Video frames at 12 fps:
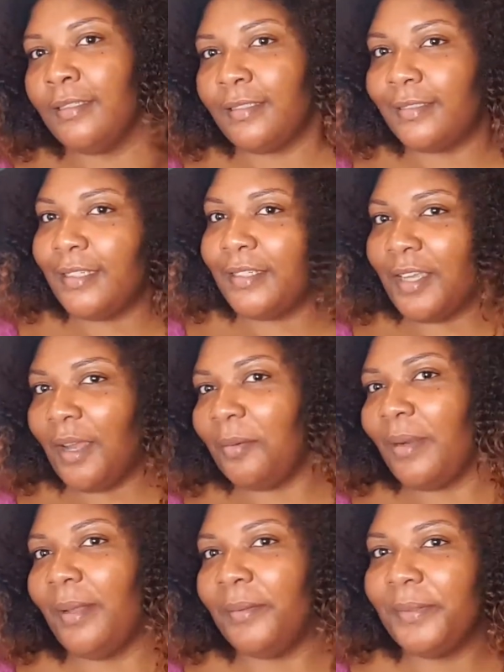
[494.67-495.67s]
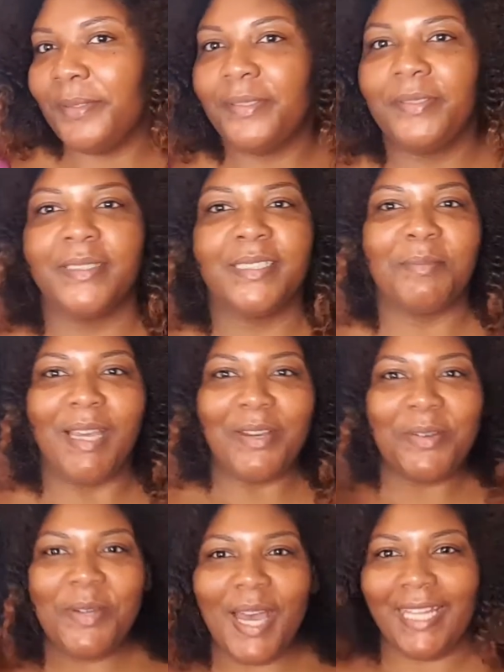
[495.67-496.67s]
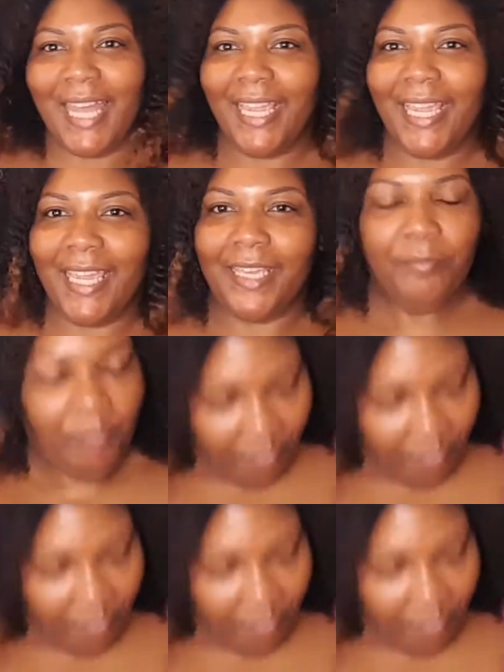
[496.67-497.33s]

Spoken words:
so y'all probably would notice. But ooh, I like it.